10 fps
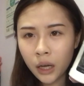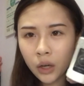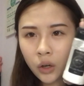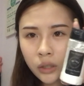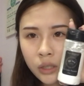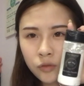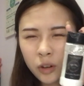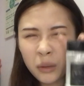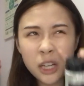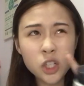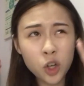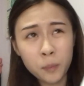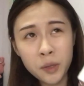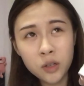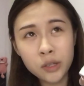I got this from like
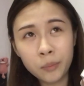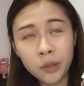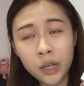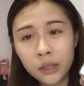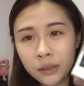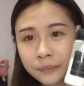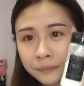Shopee or something.